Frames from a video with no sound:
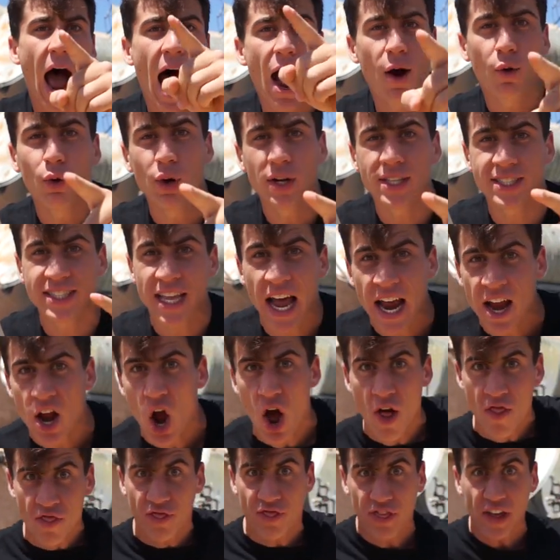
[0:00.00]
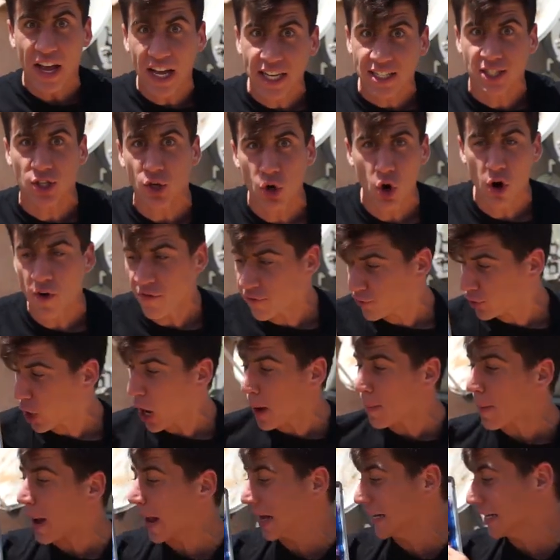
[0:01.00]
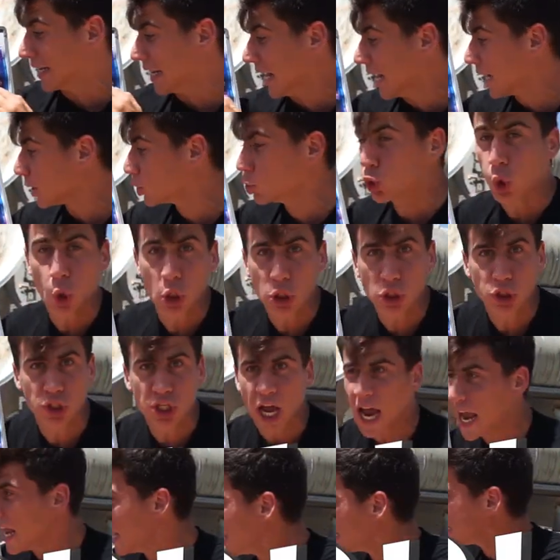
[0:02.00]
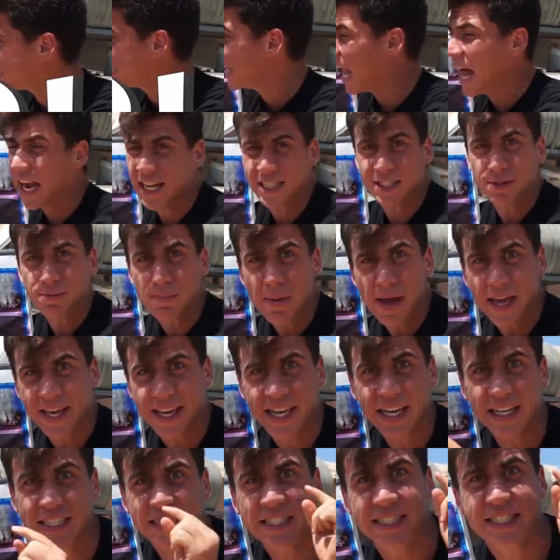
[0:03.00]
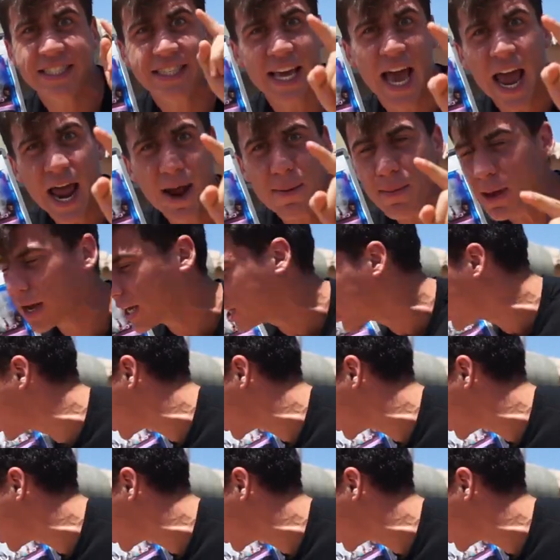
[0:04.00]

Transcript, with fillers: I will stay on this rooftop until 2J sells me his gaming